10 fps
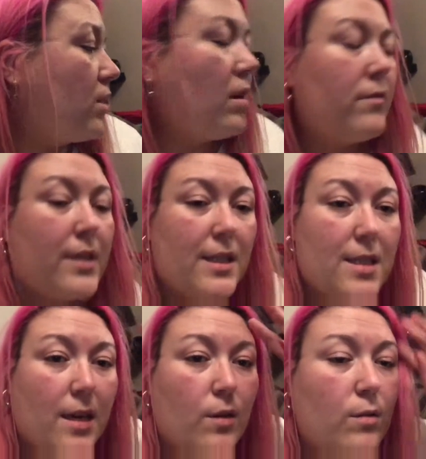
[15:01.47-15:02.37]
you can't really
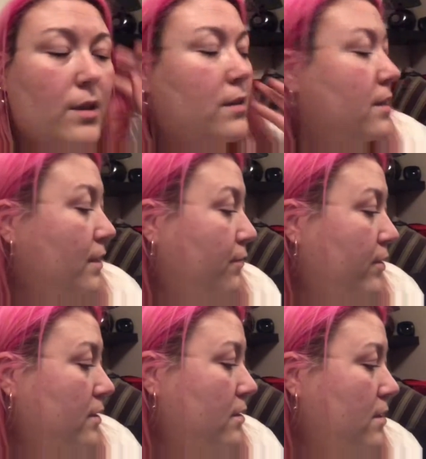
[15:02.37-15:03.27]
tell the
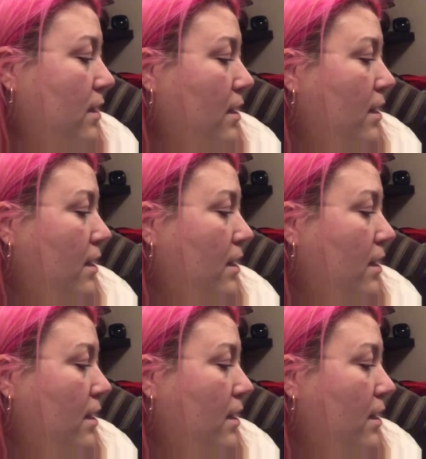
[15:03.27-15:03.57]
difference.